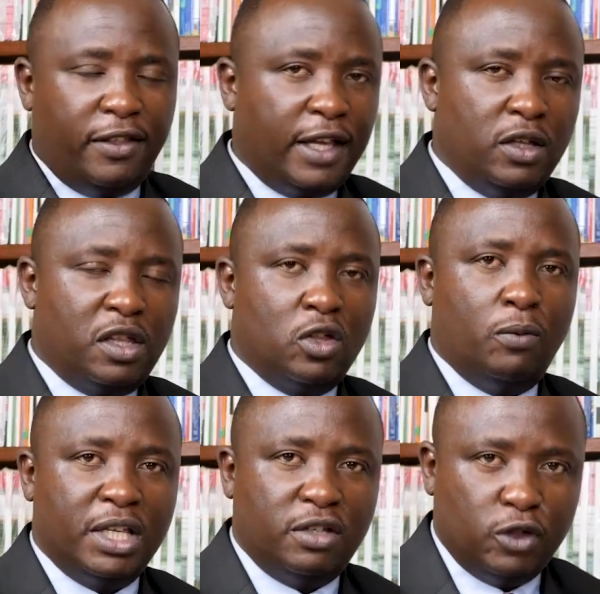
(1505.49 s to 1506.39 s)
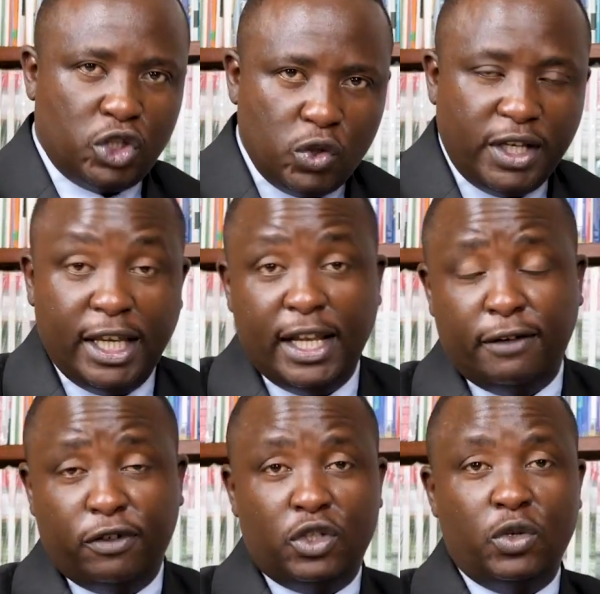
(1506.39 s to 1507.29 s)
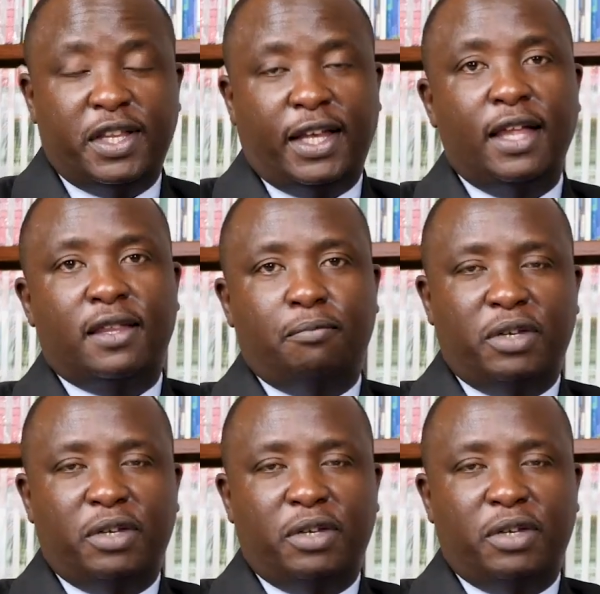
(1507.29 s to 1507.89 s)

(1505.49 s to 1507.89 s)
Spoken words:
Thank you so much for tuning in and for choosing us.